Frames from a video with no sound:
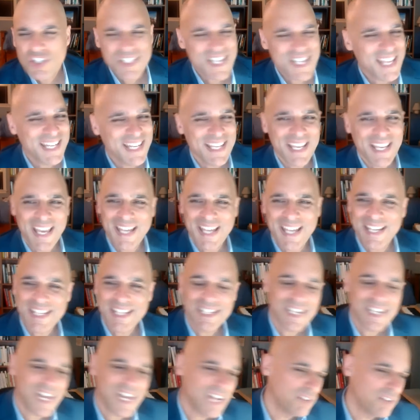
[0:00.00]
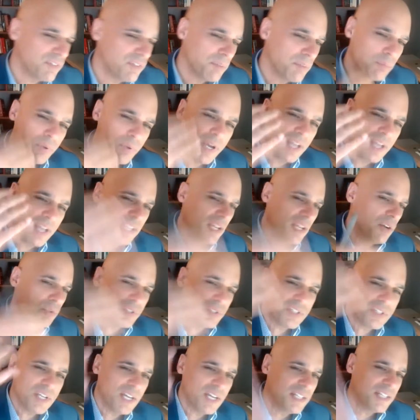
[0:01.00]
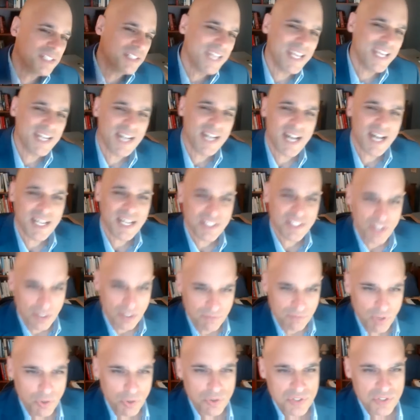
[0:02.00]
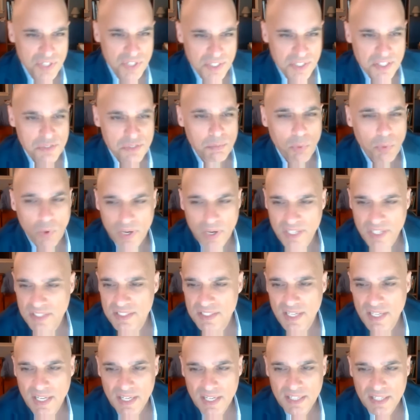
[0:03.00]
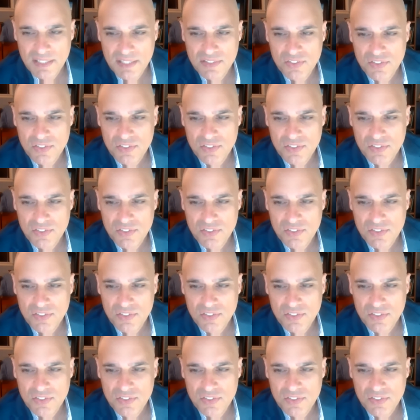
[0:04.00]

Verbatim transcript: any any kind of impre- you know uh, data on young voters at this point. Uh, the and-